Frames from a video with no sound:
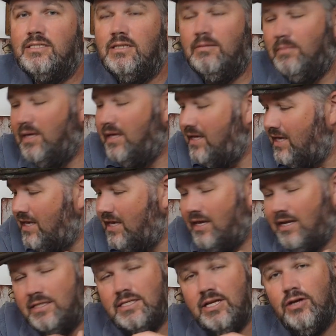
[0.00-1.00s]
to me,
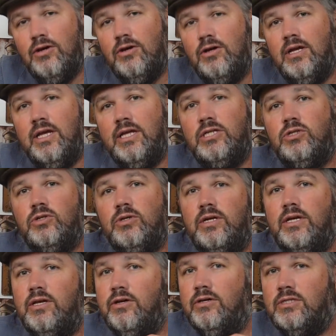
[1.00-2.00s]
again, it's a good
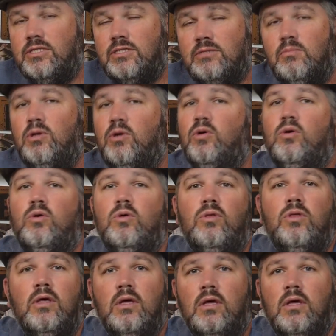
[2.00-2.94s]
entry, good smooth.